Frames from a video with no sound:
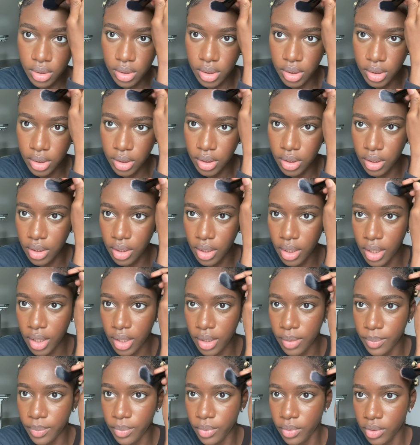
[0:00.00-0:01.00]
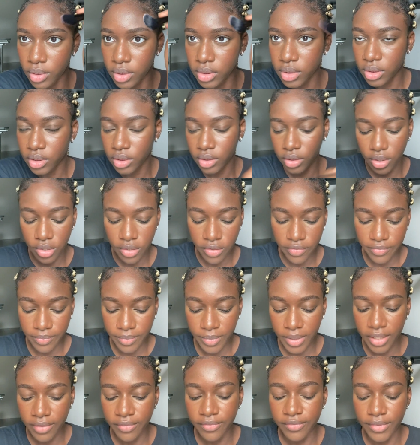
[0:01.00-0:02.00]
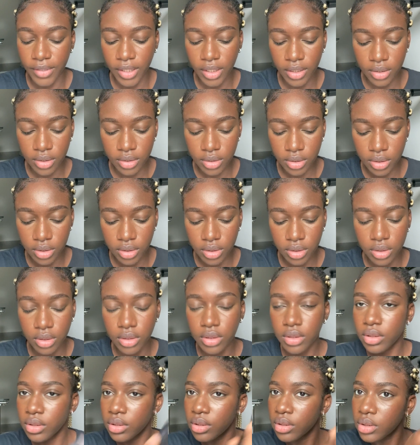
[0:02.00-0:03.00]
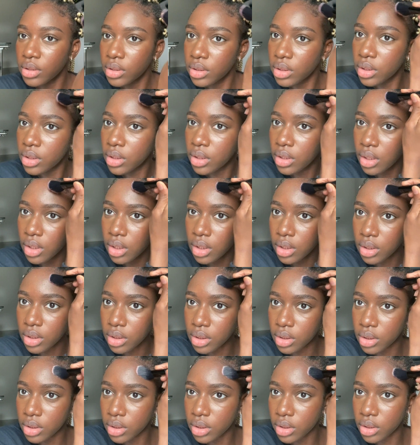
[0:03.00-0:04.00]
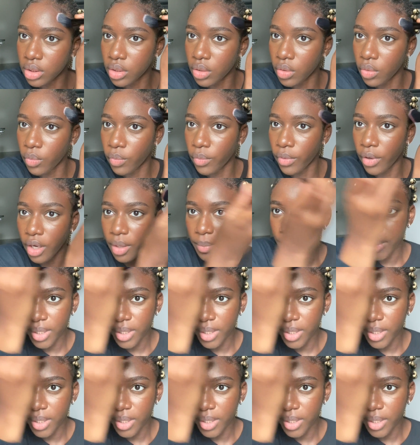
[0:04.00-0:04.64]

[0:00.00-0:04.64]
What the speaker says: at the high point of my face to warm